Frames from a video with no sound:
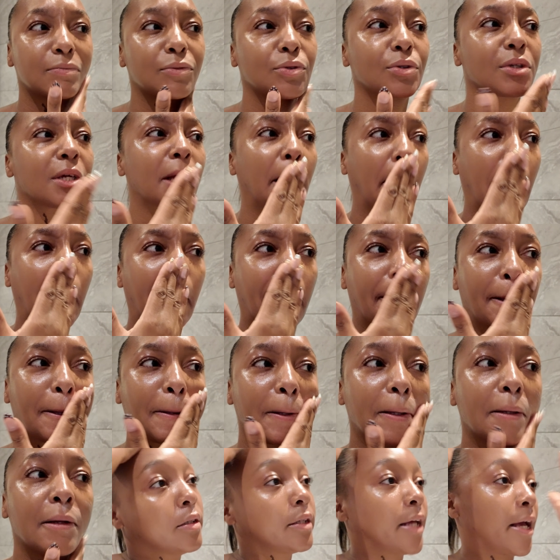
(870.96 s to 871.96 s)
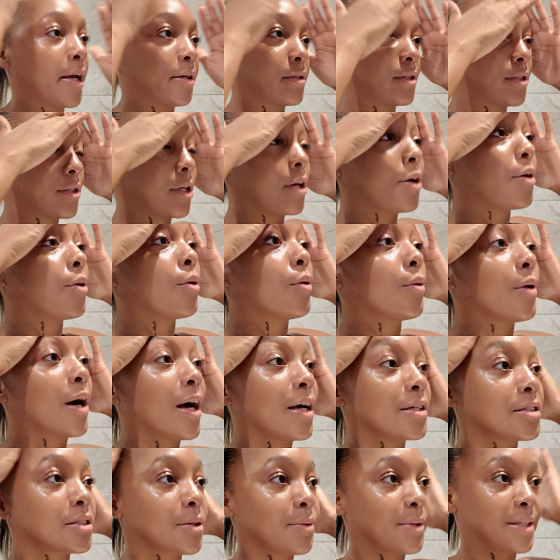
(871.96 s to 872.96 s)
Okay. Yeah, so
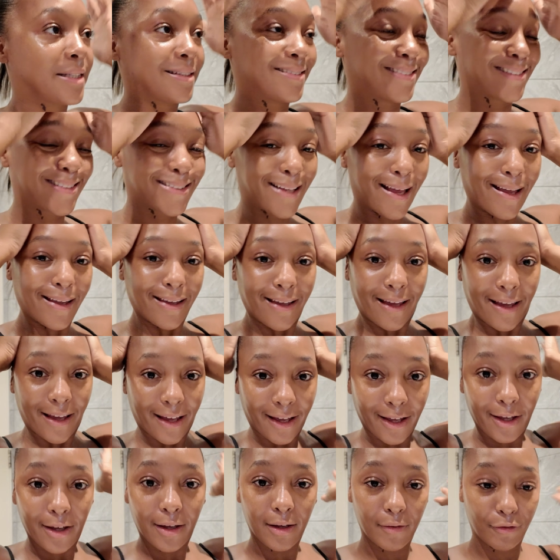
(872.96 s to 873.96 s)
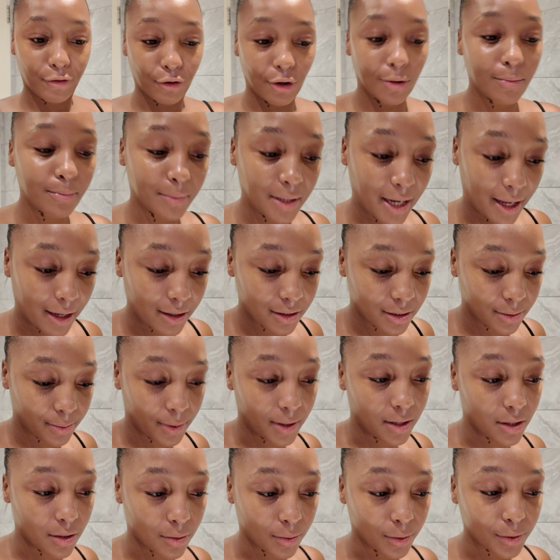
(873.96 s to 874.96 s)
as I was saying, from next
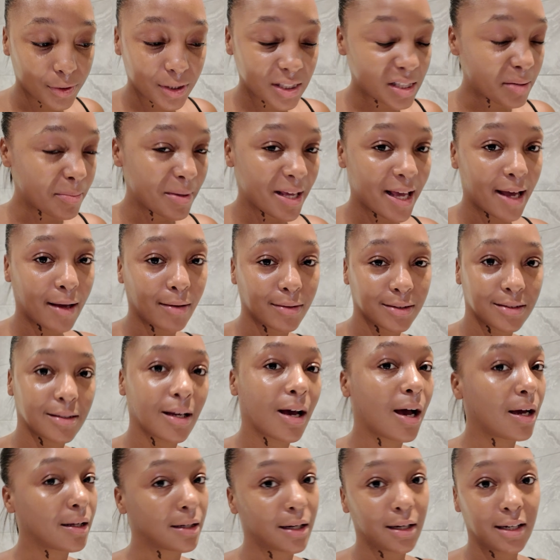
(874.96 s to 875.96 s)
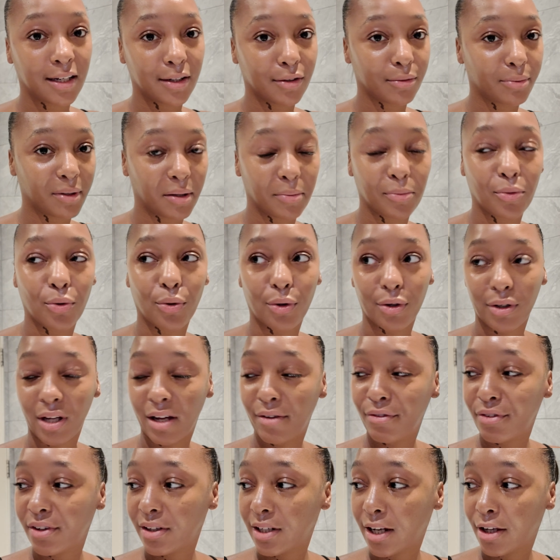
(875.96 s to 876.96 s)
week you will see me outside a little bit more.
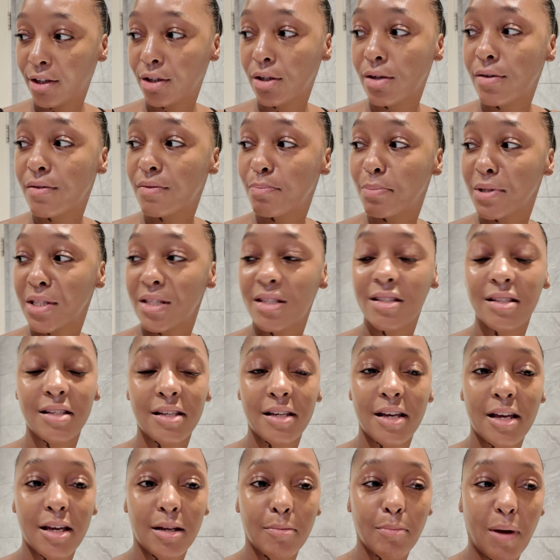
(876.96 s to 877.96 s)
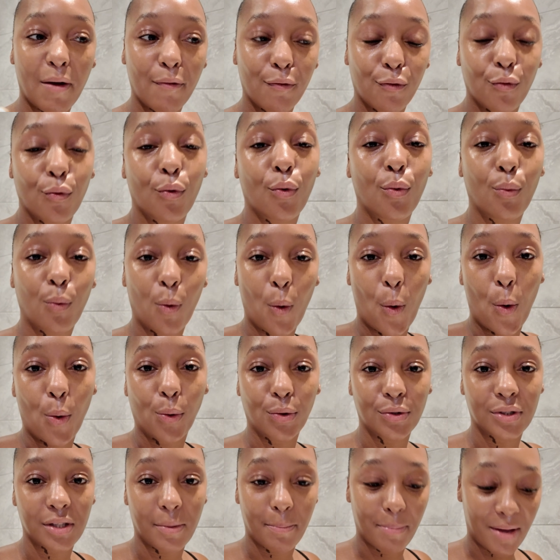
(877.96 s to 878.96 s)
I feel like you've been seeing my 4
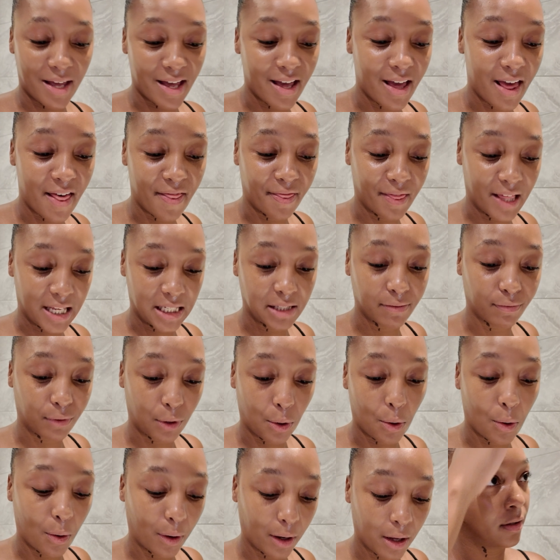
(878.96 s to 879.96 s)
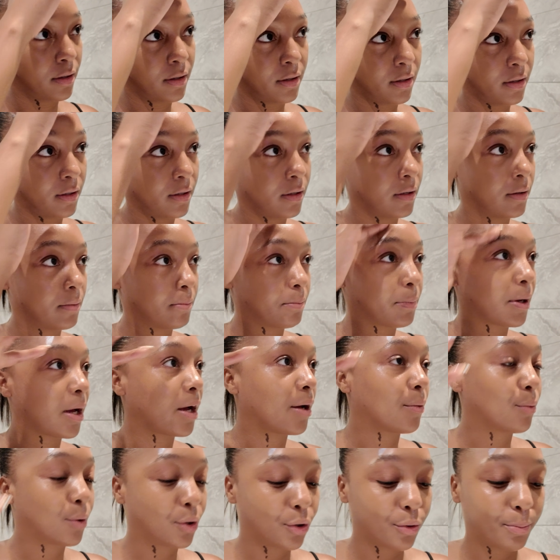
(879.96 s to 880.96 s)
walls a bit in this vlog, but
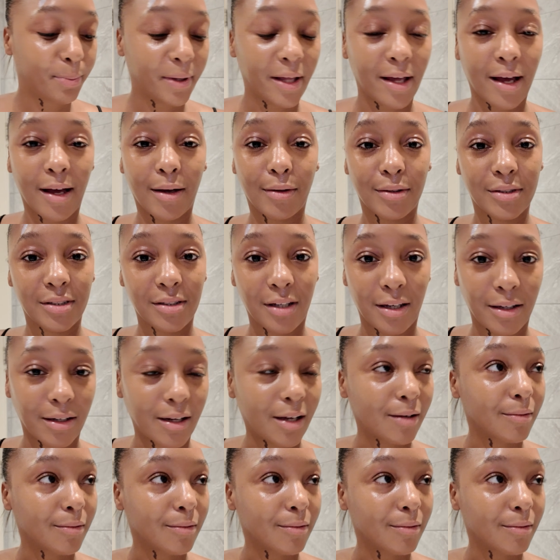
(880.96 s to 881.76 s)
I will be outside.